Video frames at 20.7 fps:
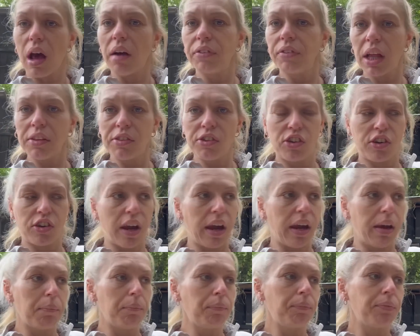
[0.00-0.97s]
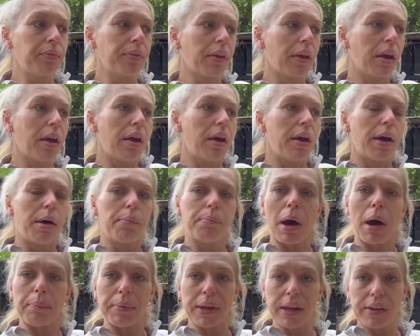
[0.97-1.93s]
I've lunged him,
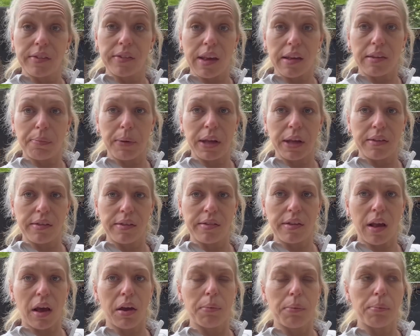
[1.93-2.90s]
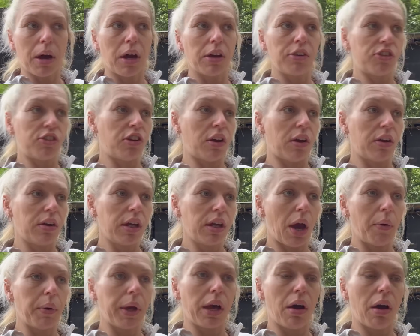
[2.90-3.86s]
but because there's been so much
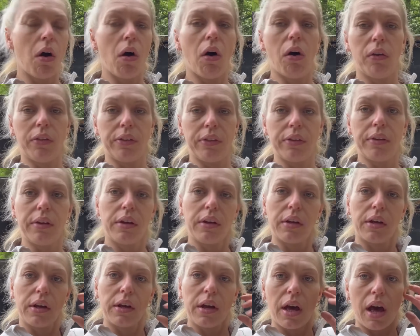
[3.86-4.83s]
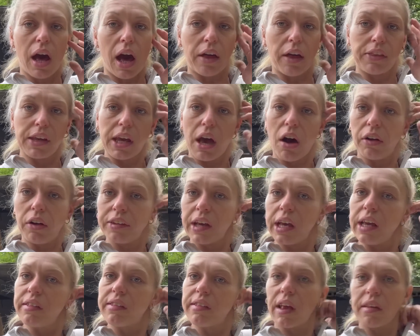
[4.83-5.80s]
going on at the yard,
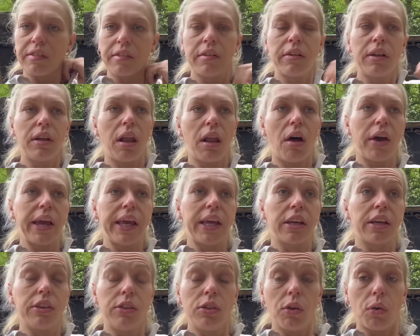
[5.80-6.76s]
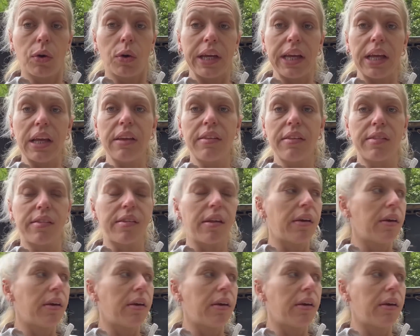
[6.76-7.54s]
he doesn't like noise.